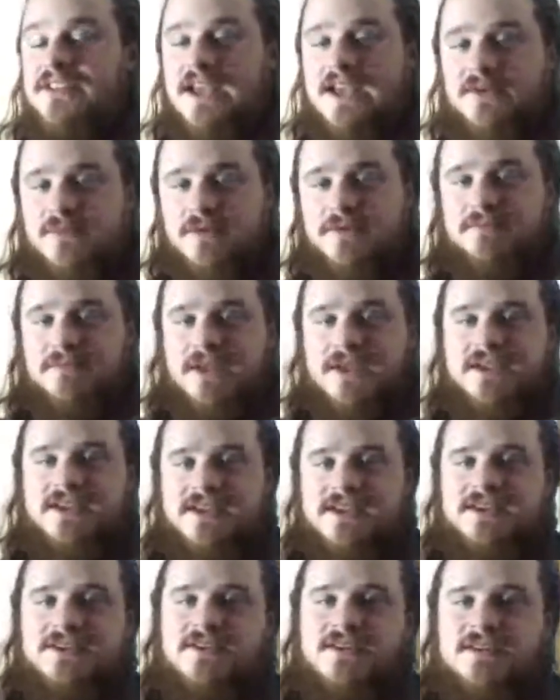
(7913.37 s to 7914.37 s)
they were
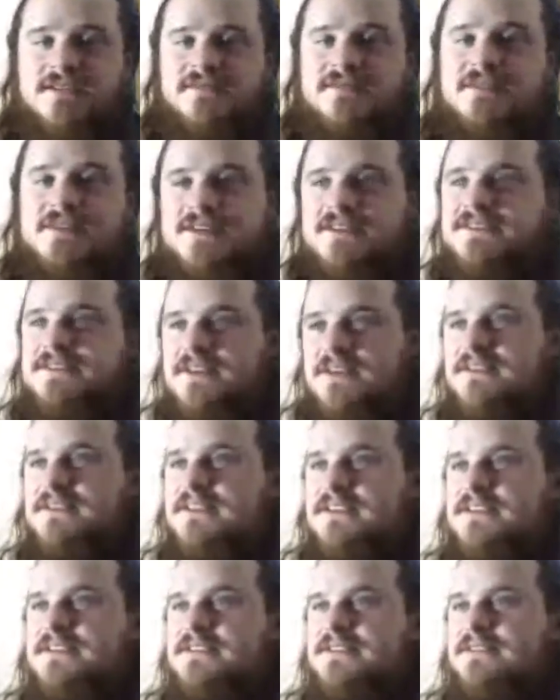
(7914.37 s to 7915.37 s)
making offerings on
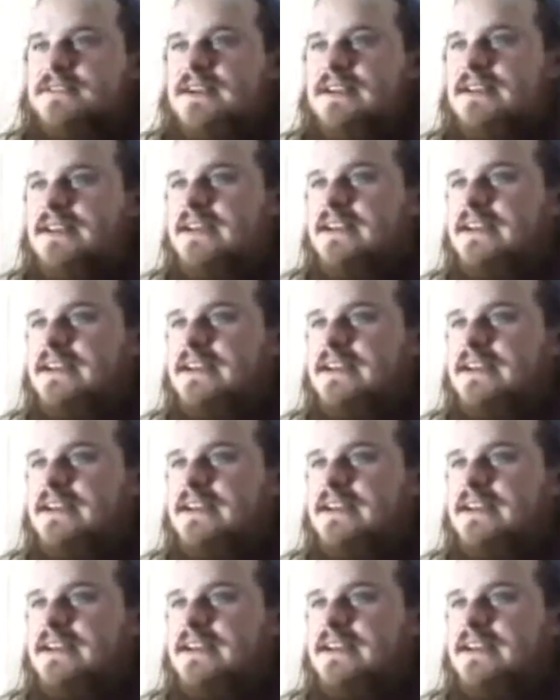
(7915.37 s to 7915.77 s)
these, right?